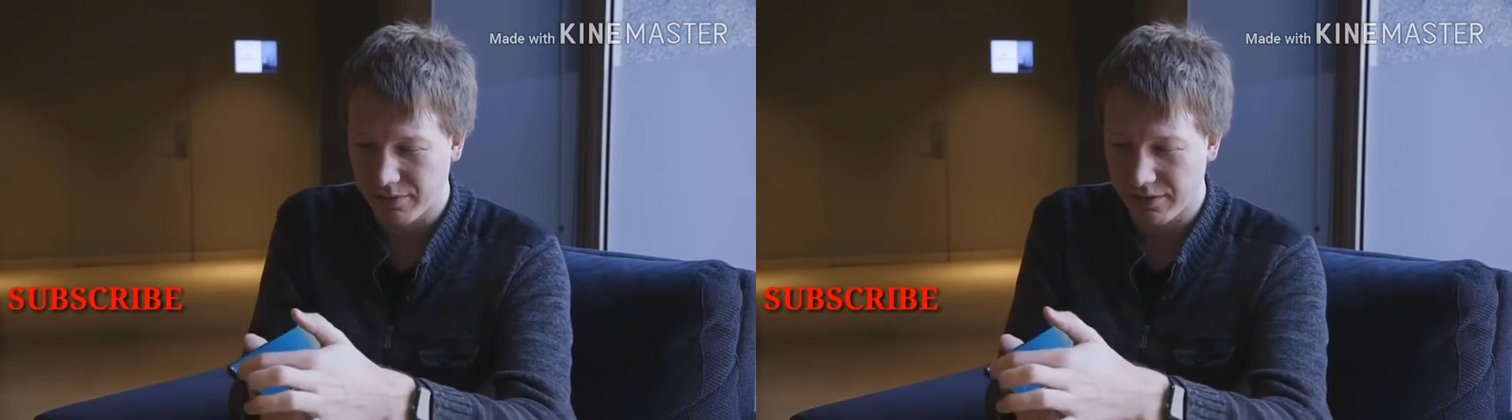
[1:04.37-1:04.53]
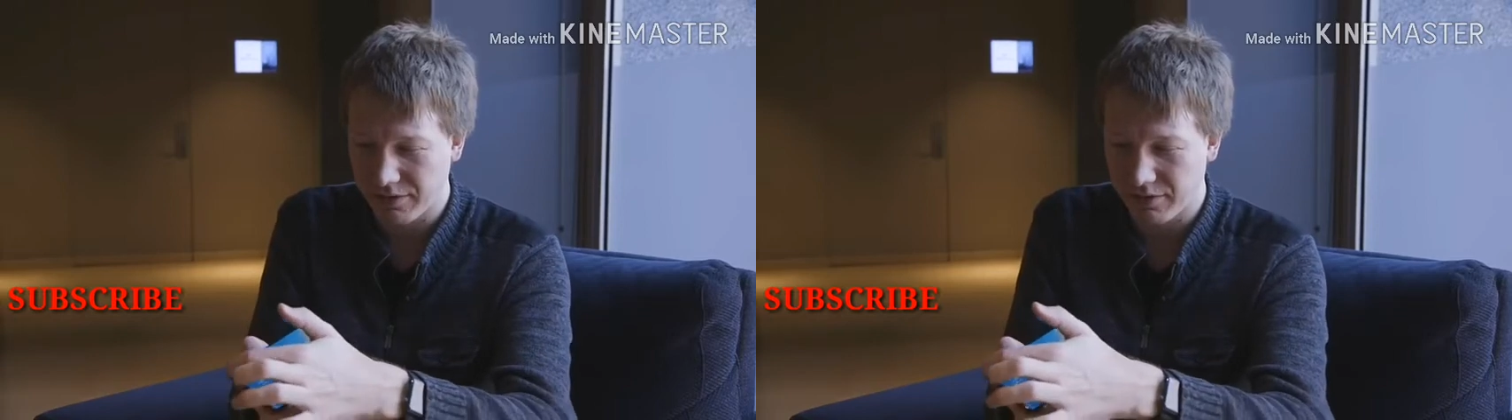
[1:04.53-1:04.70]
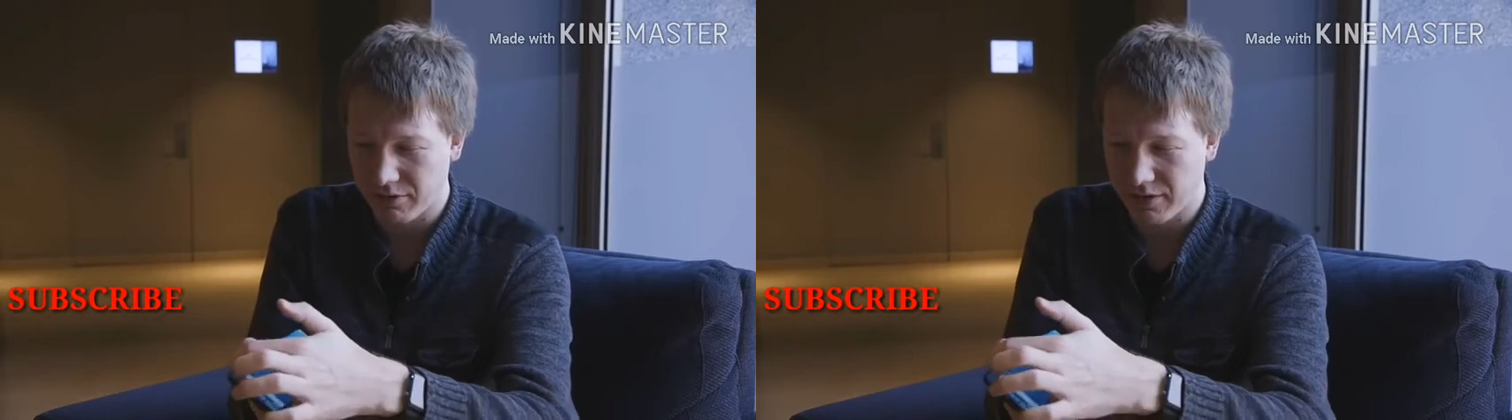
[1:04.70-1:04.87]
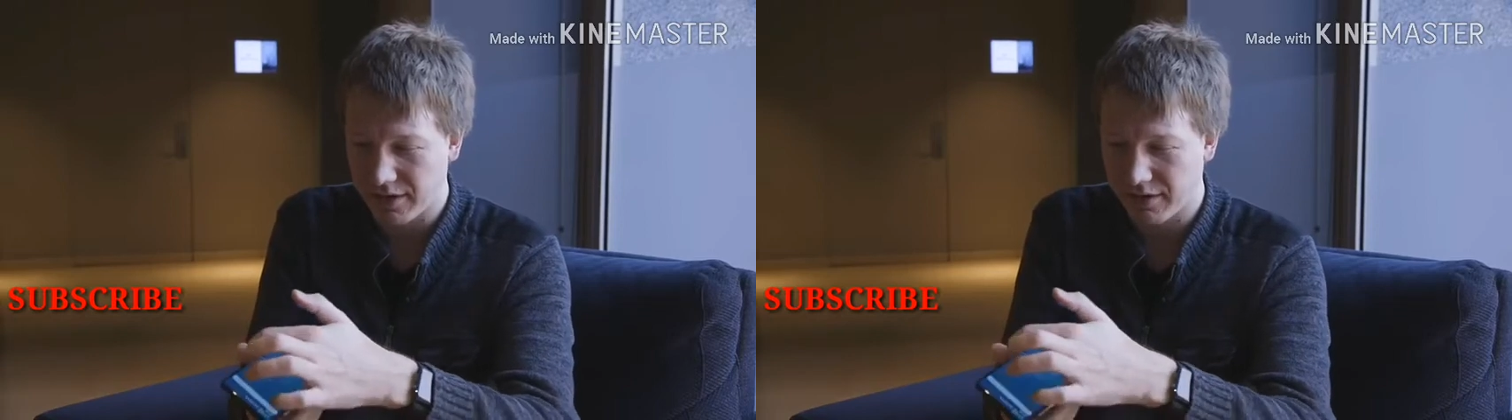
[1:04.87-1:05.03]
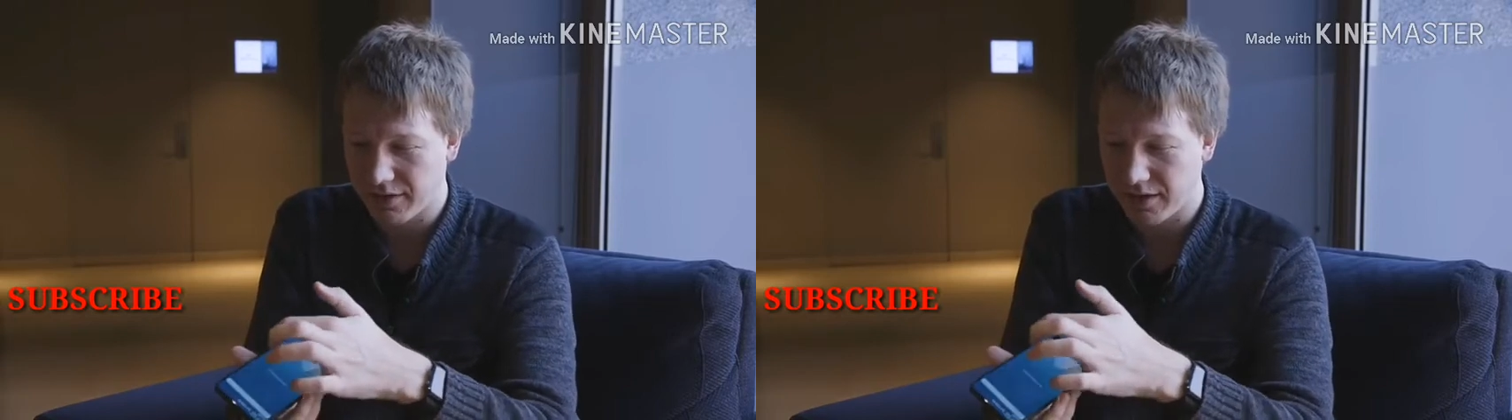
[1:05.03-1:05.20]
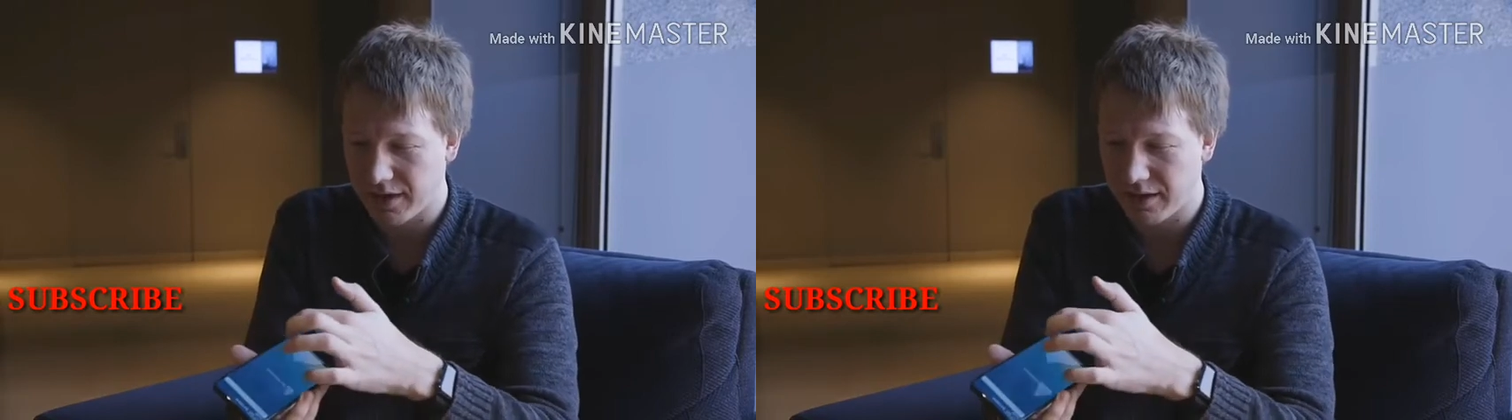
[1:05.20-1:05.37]
these three
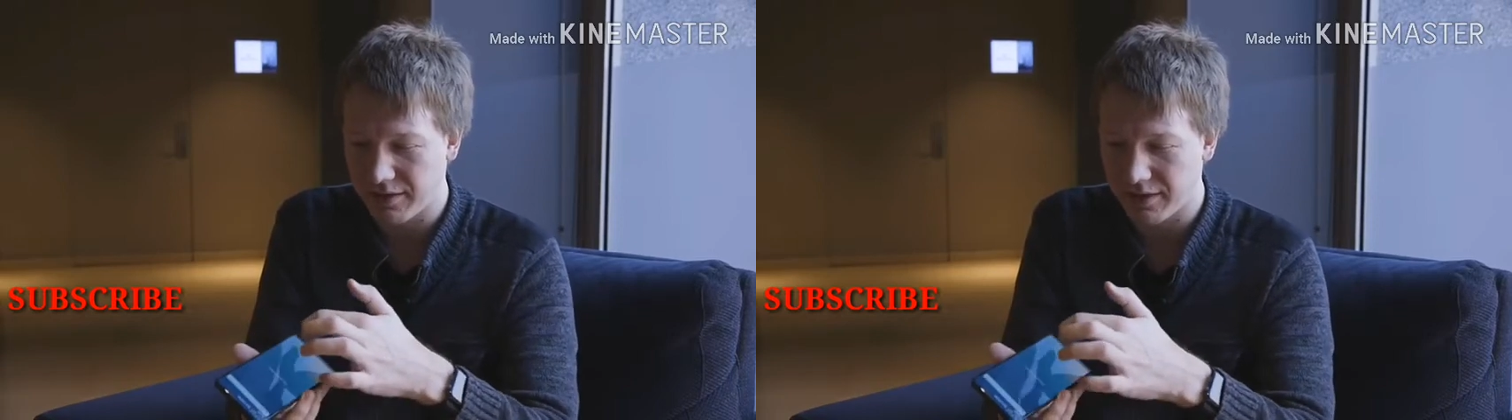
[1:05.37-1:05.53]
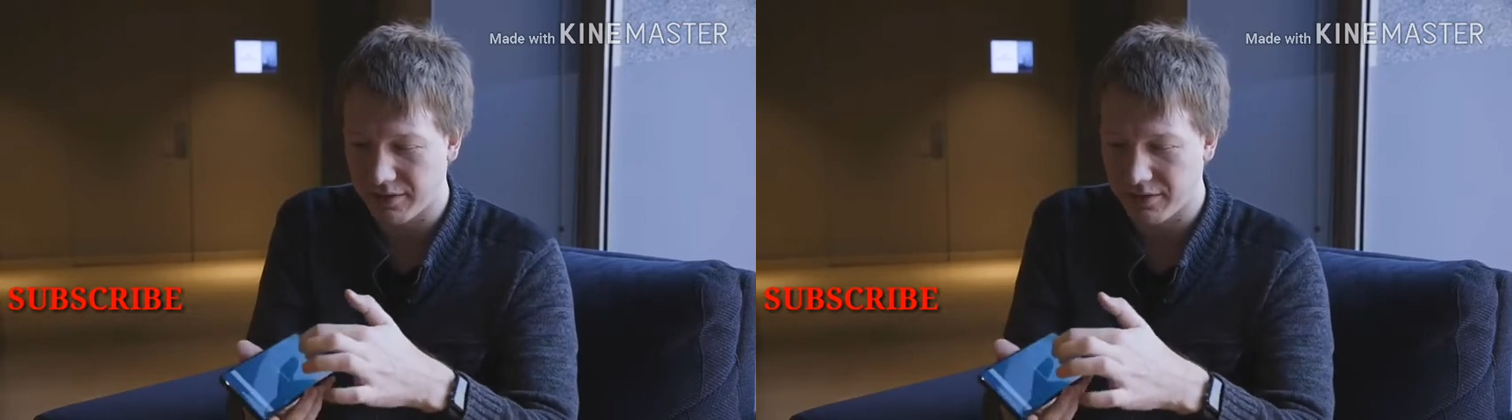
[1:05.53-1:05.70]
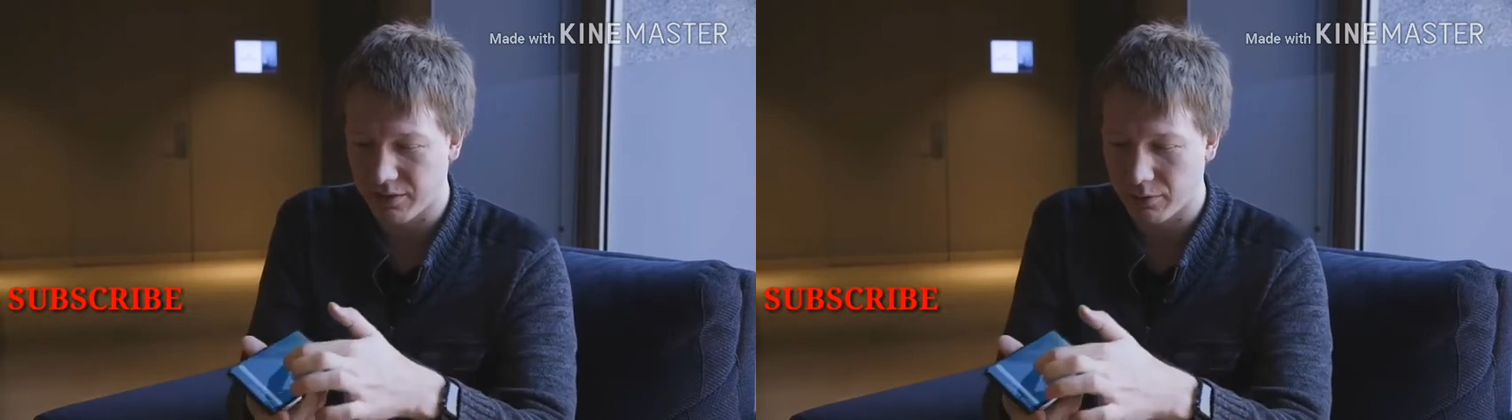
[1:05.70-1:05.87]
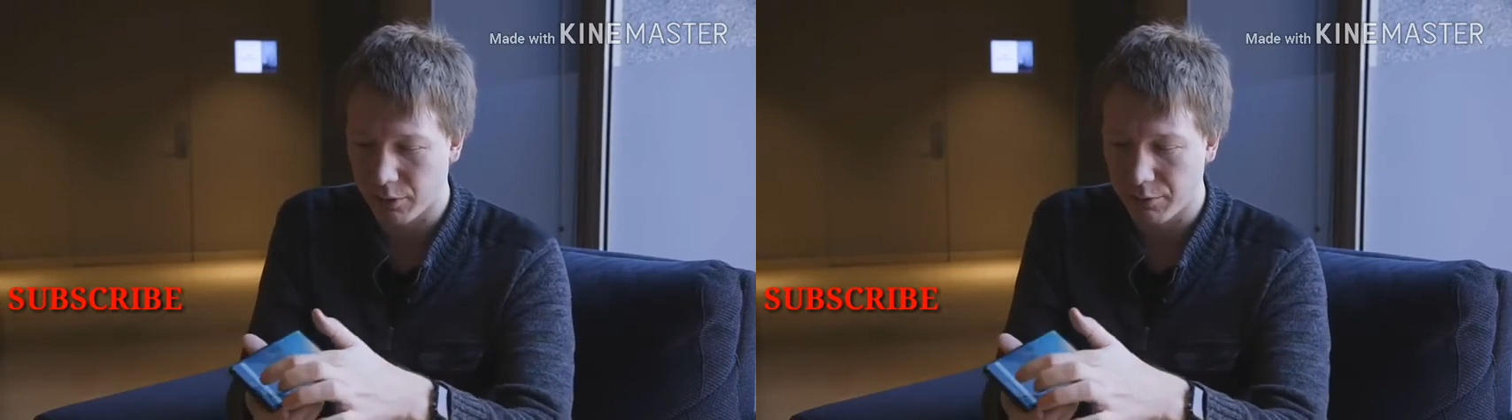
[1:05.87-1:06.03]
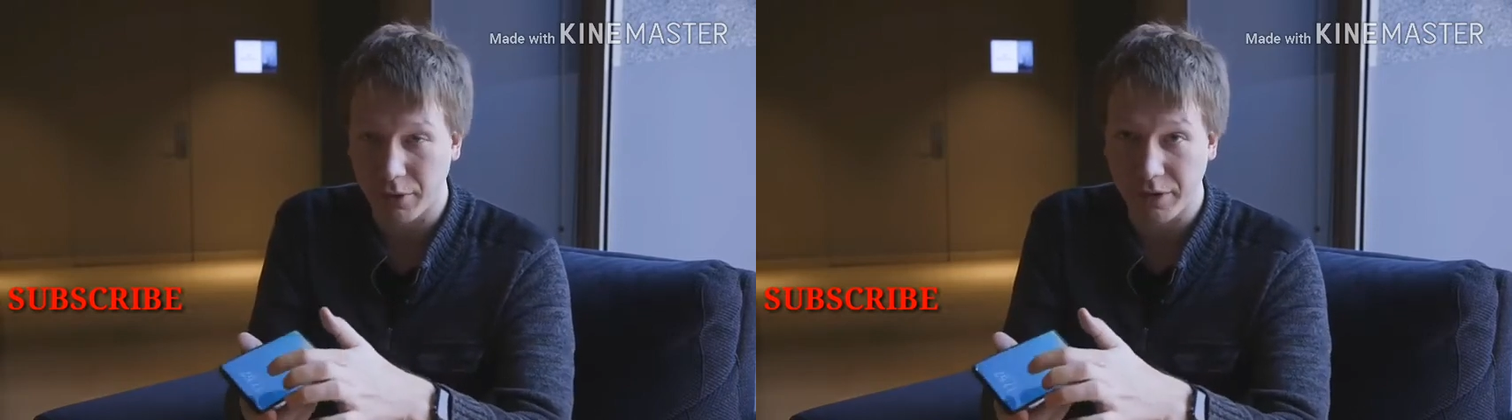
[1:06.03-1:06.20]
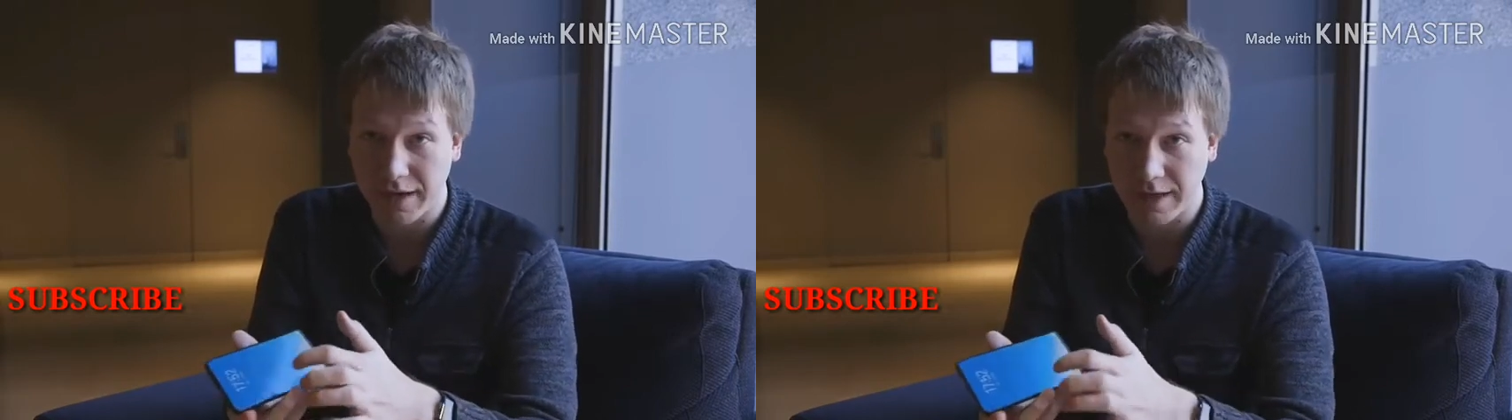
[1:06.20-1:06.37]
sides, it's
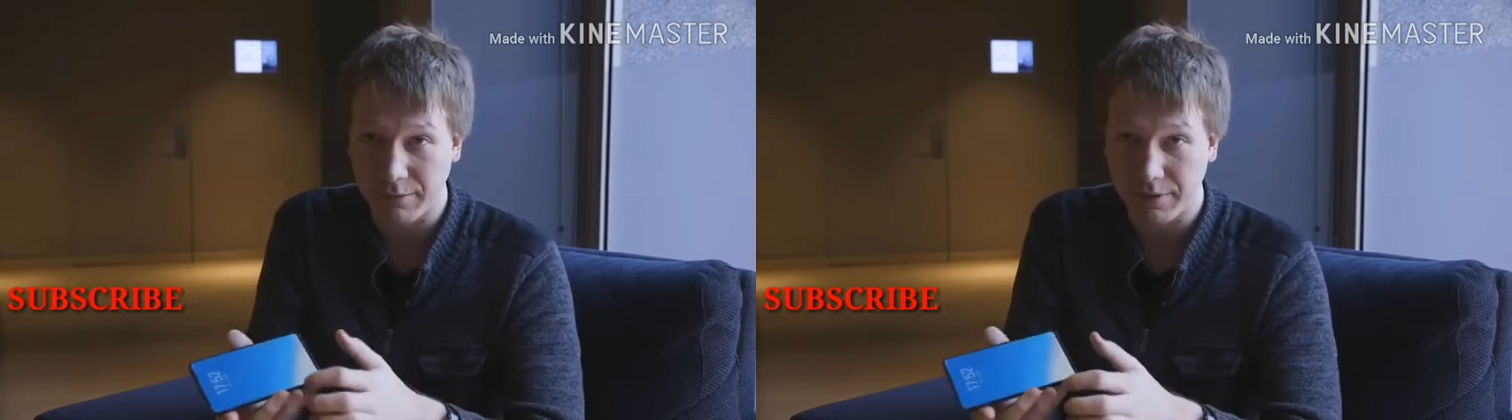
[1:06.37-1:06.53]
1.8